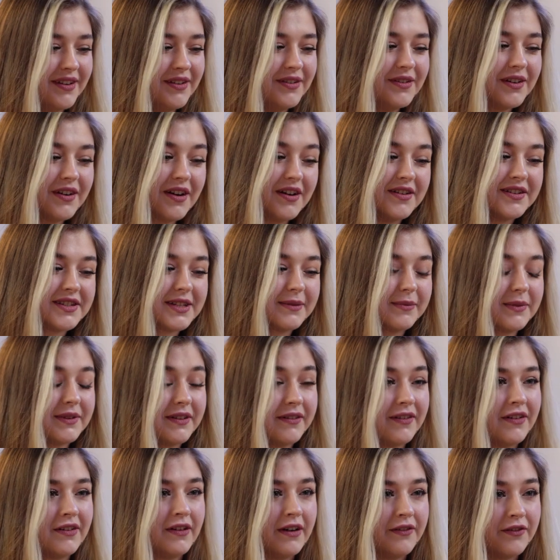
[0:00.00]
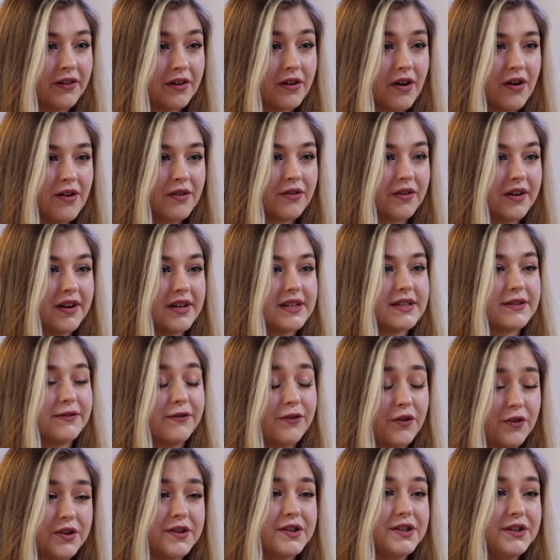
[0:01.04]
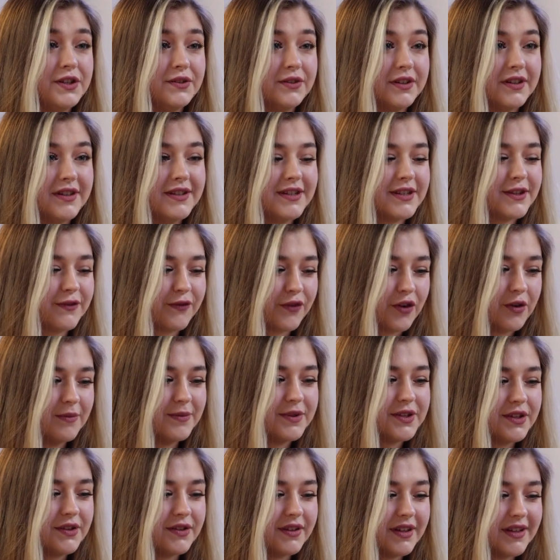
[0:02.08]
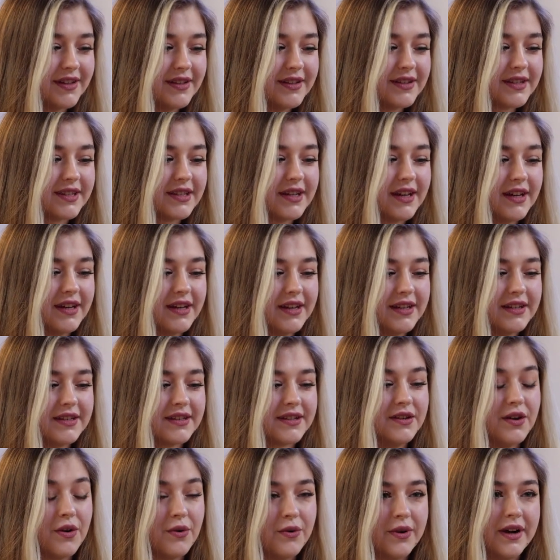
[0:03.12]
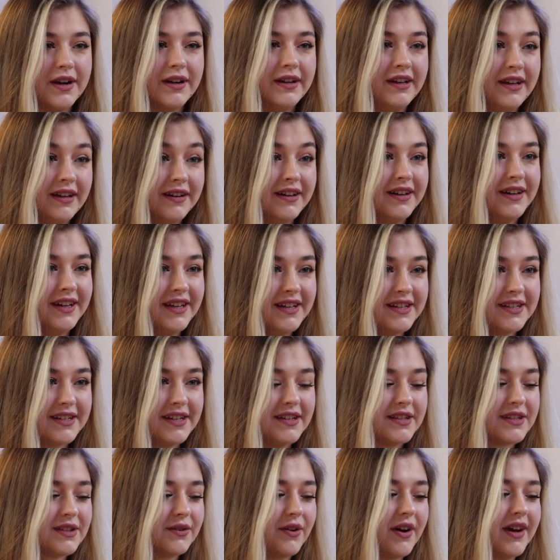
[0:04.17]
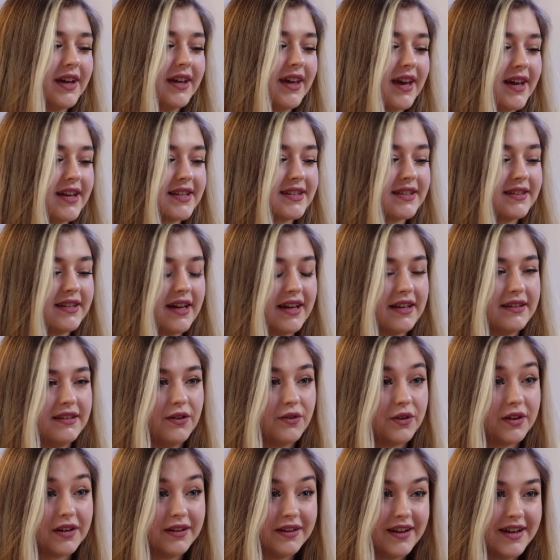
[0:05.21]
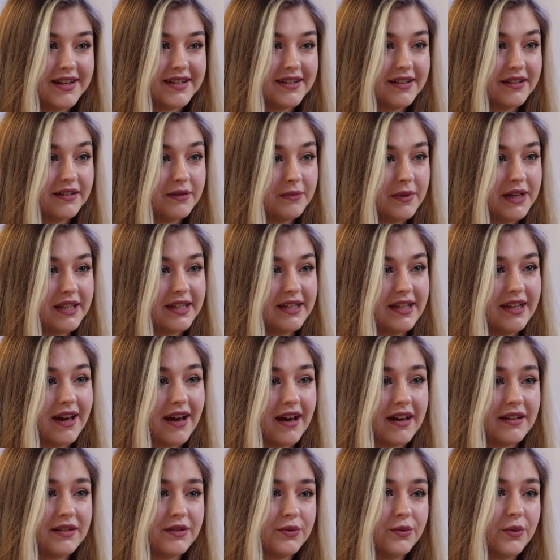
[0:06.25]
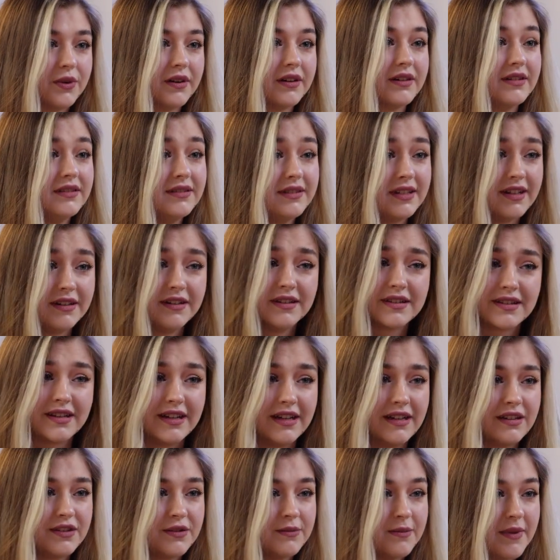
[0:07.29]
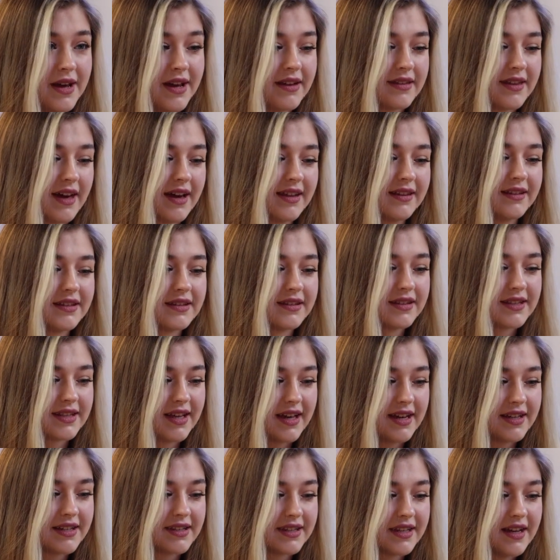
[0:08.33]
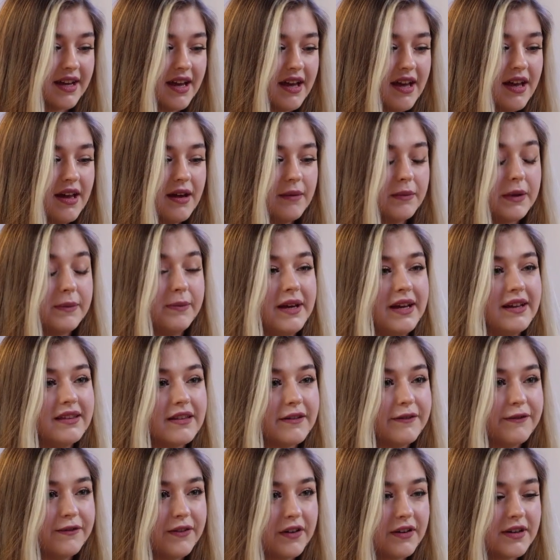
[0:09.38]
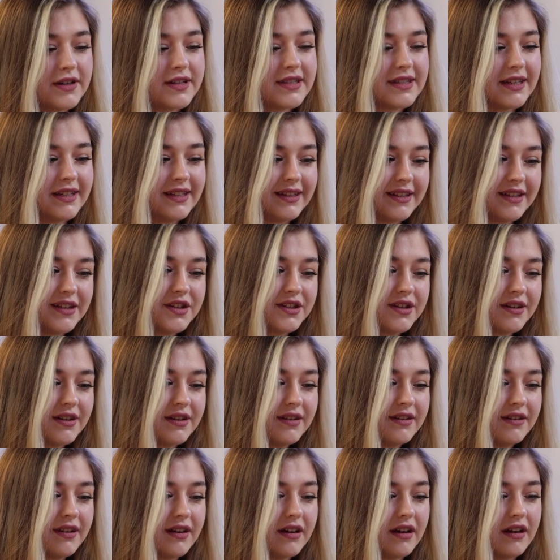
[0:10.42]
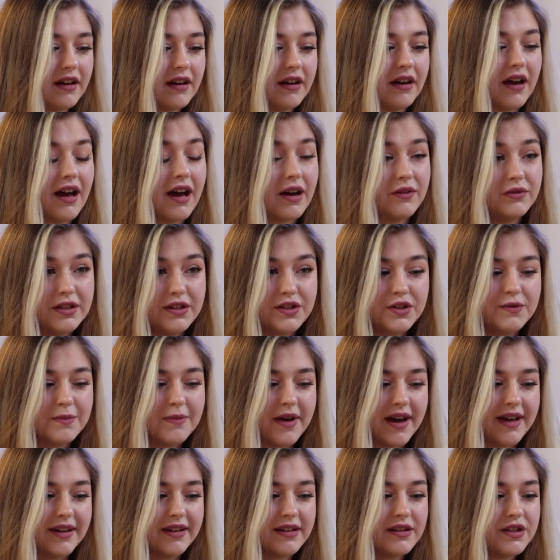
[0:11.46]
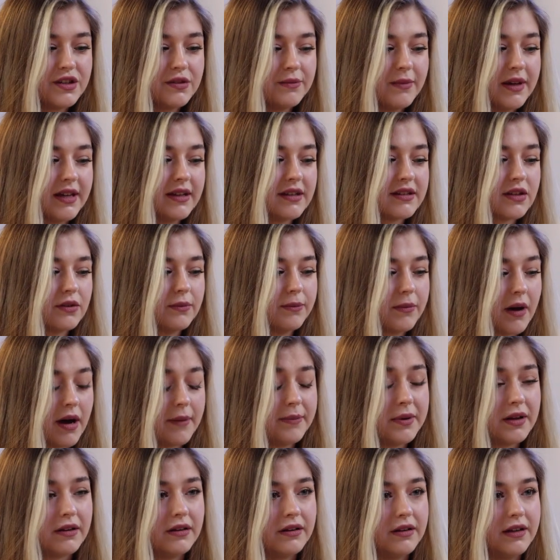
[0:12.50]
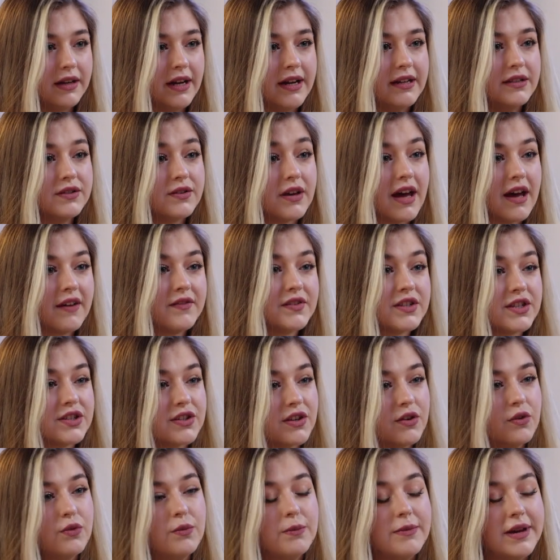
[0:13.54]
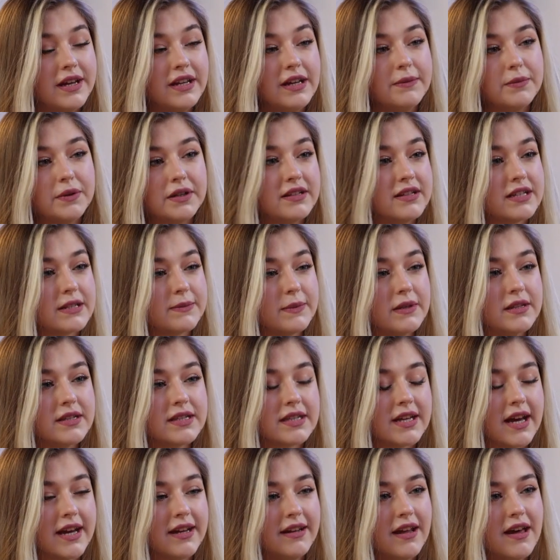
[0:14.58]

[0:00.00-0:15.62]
new concept of a congress for students from students is nowhere near easy. So I guess that the organizing committee had to work continuously to make that a success. But being the first edition, how did you manage to make it so popular and to have so many participants sign